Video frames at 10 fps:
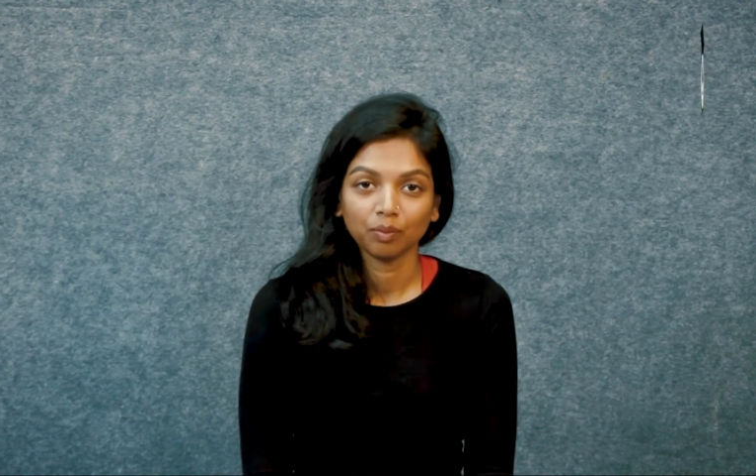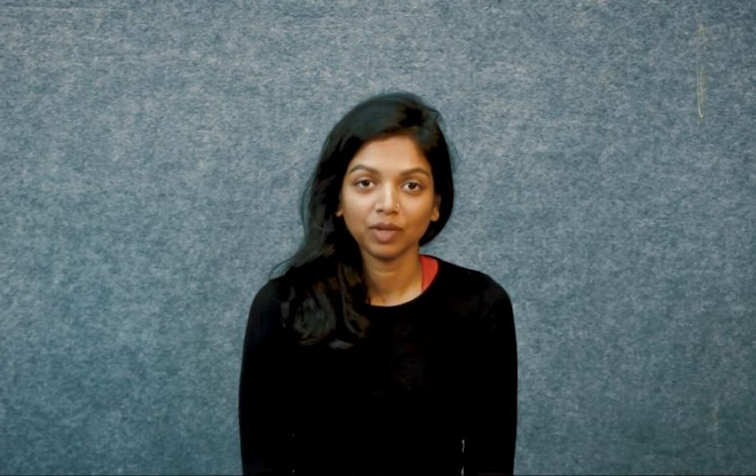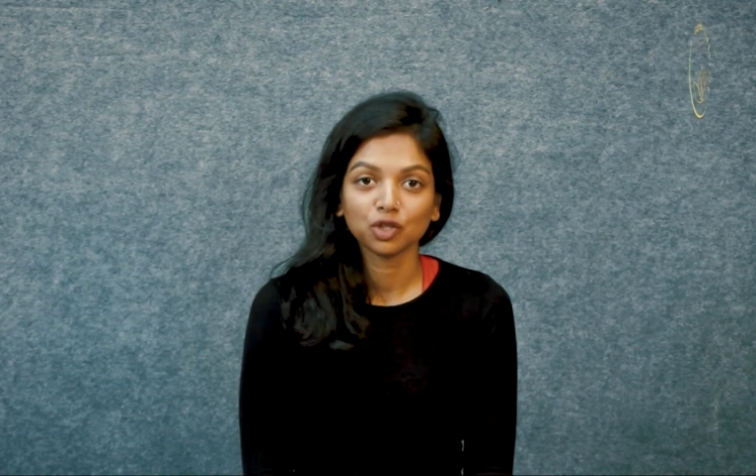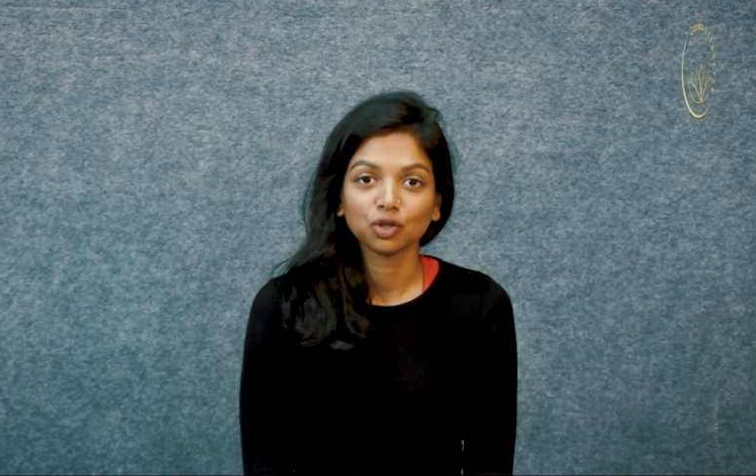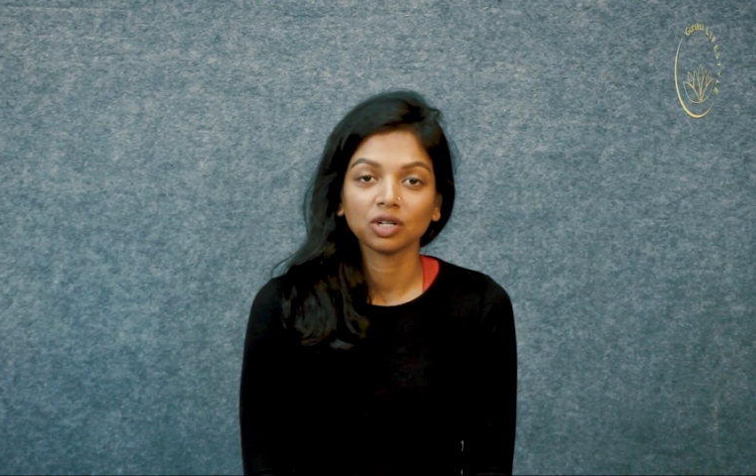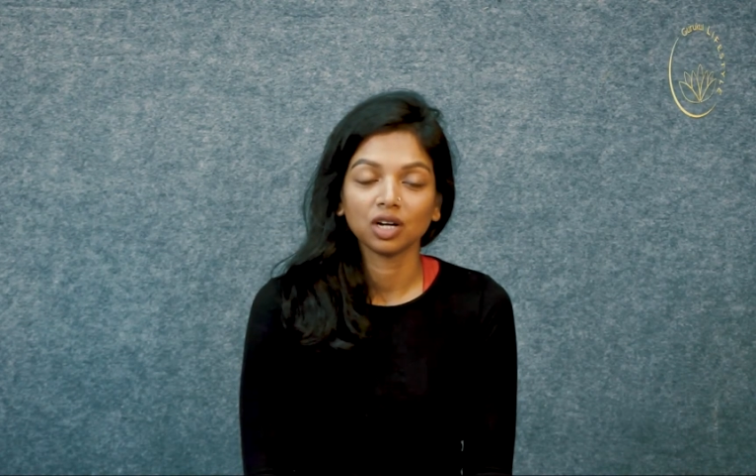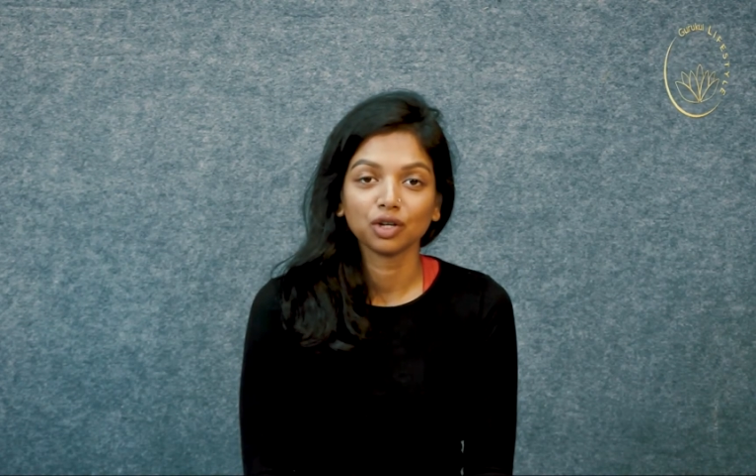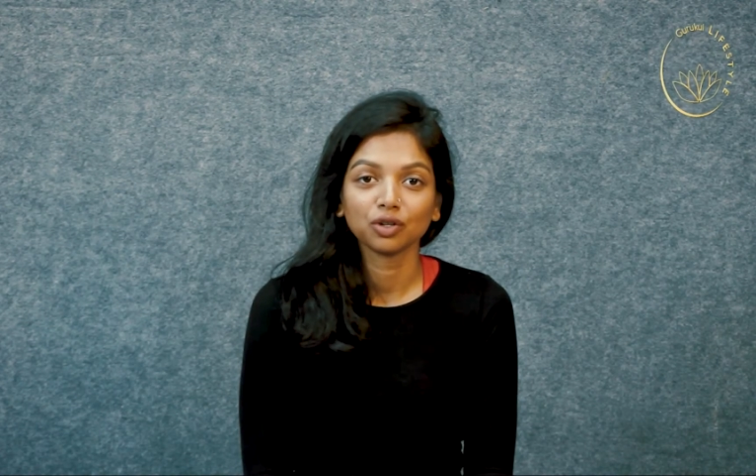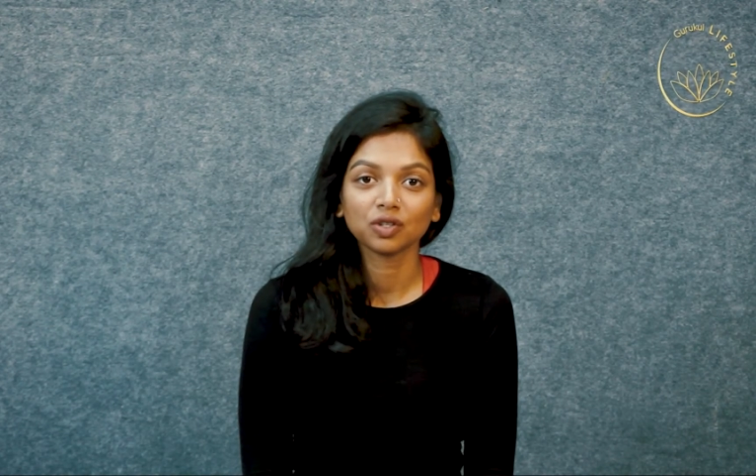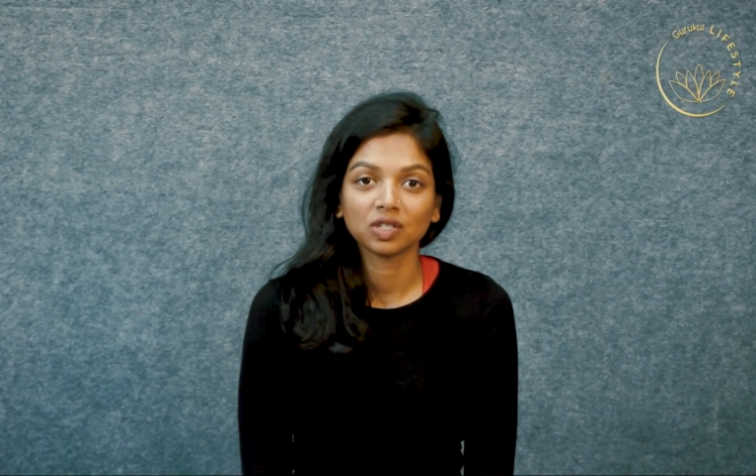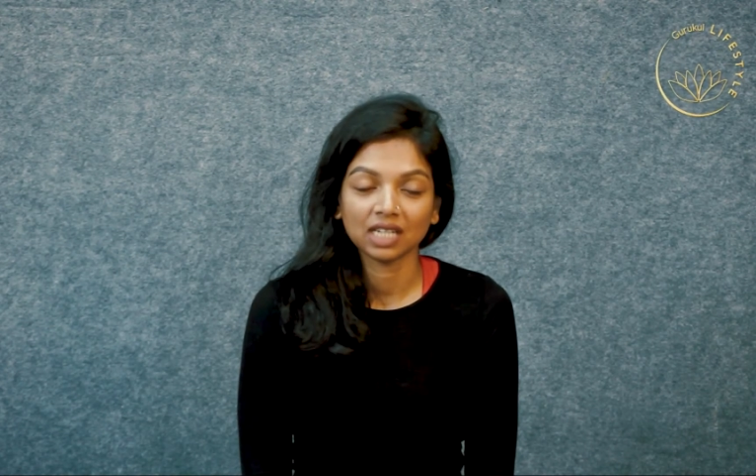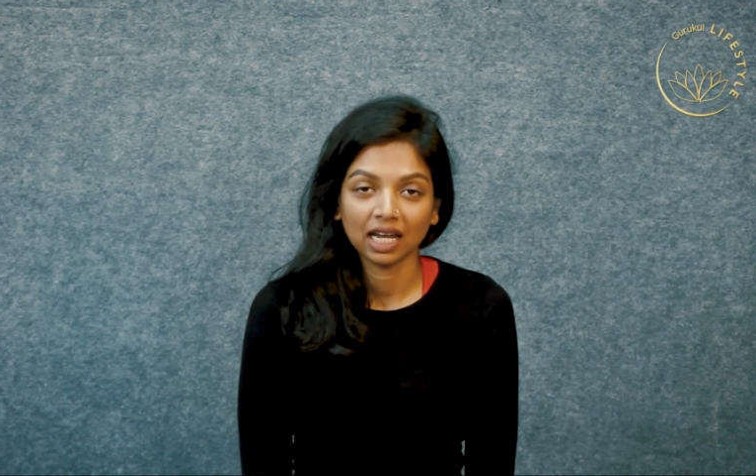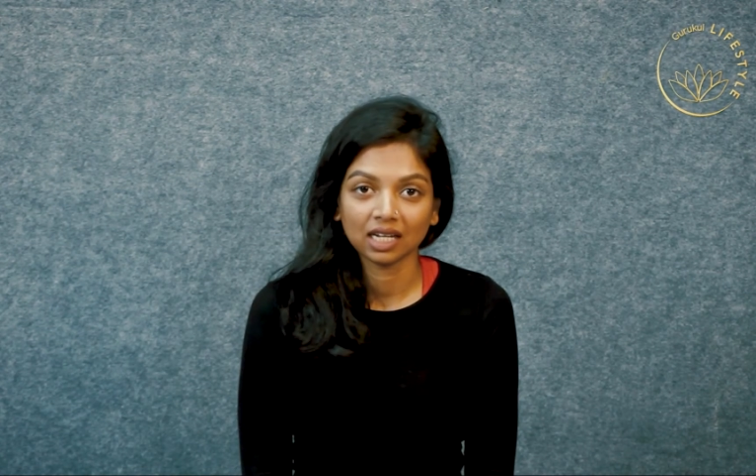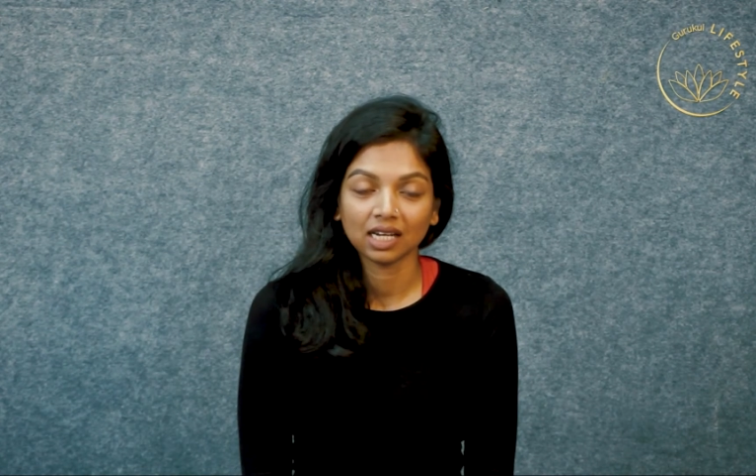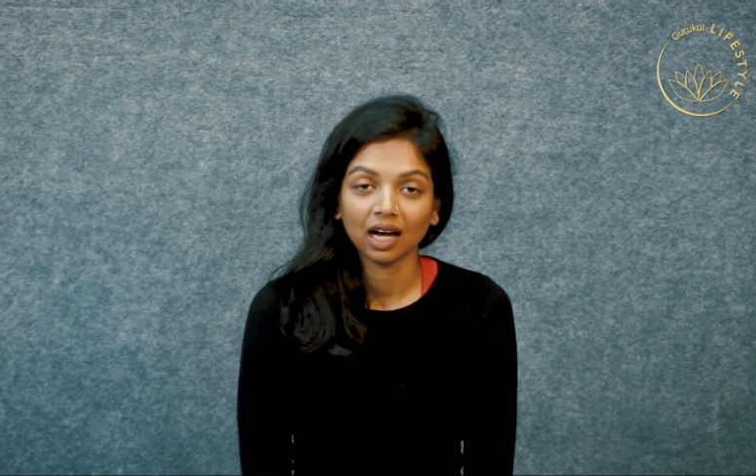make sure to
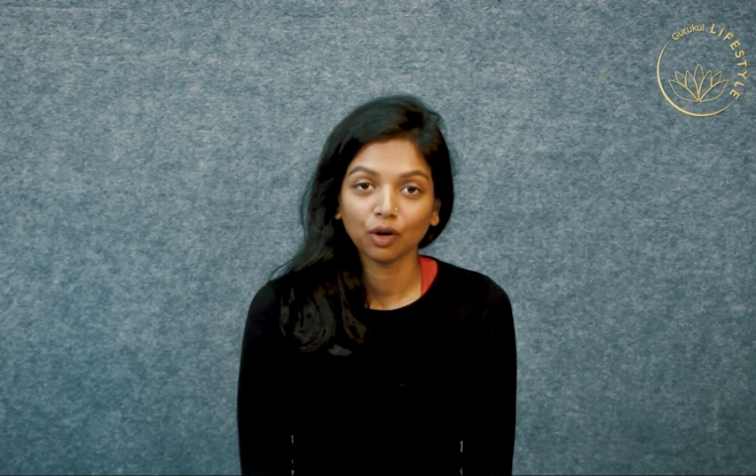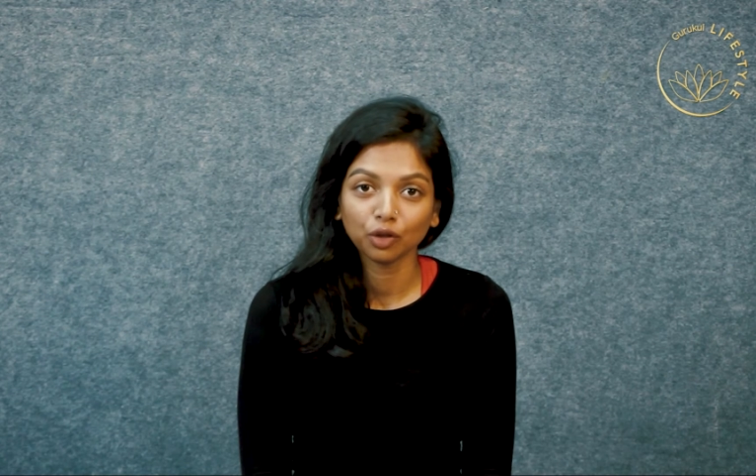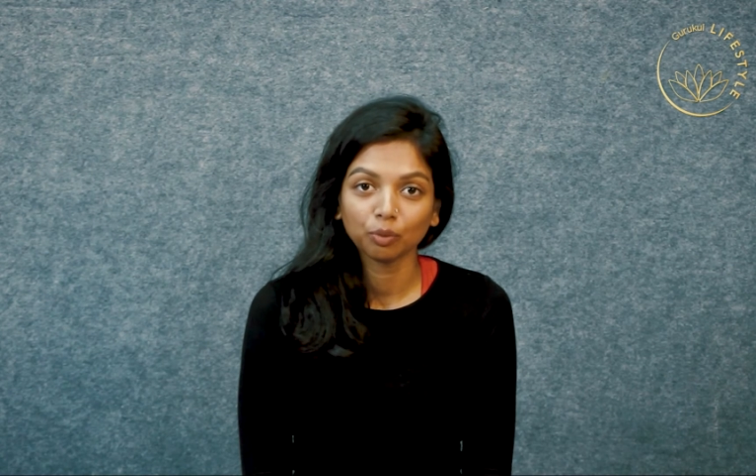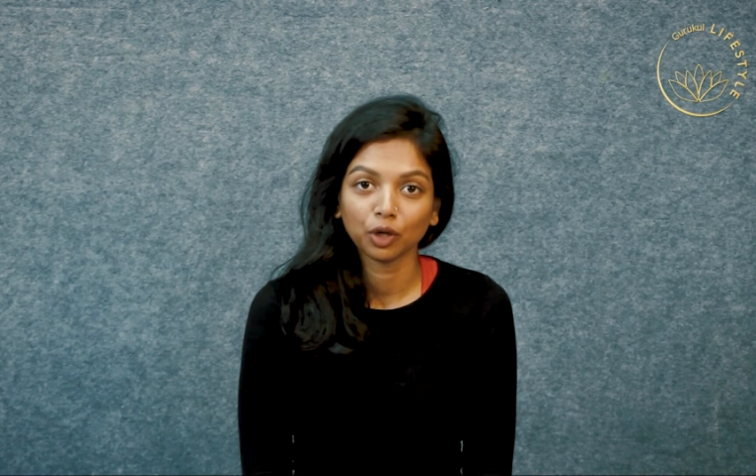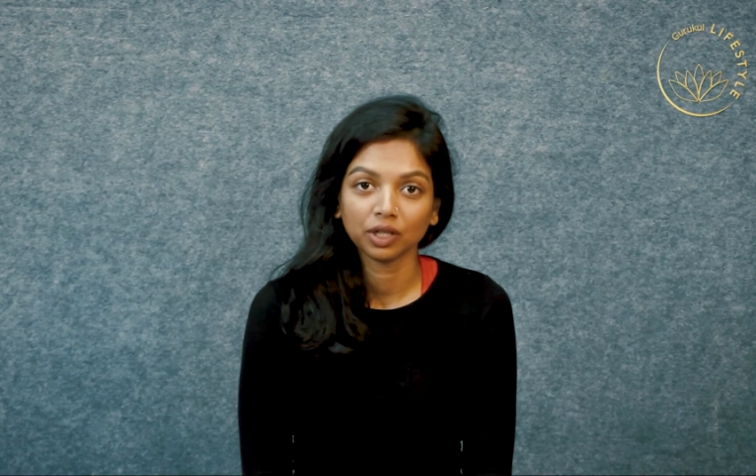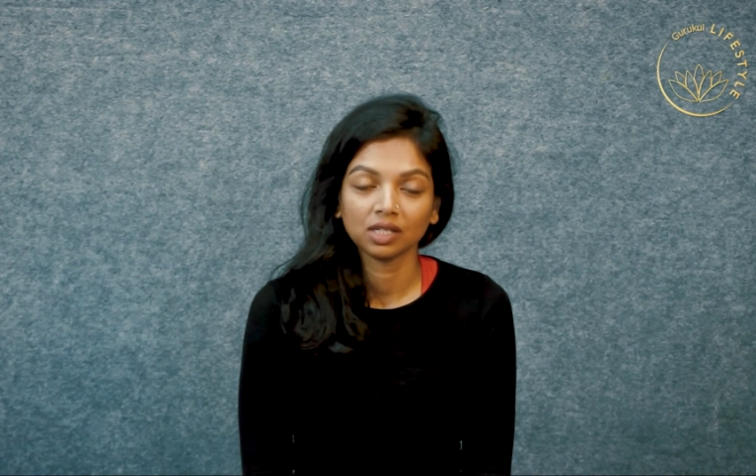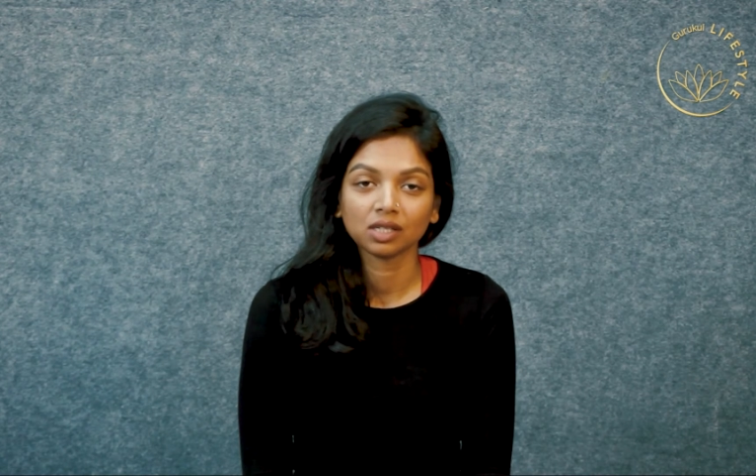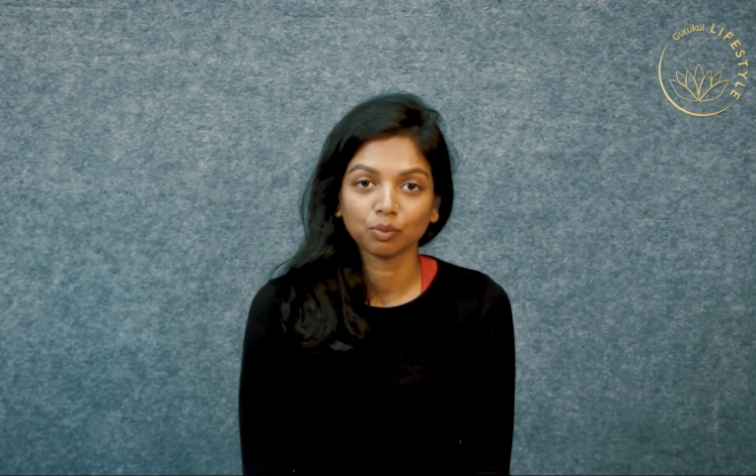understand how your body is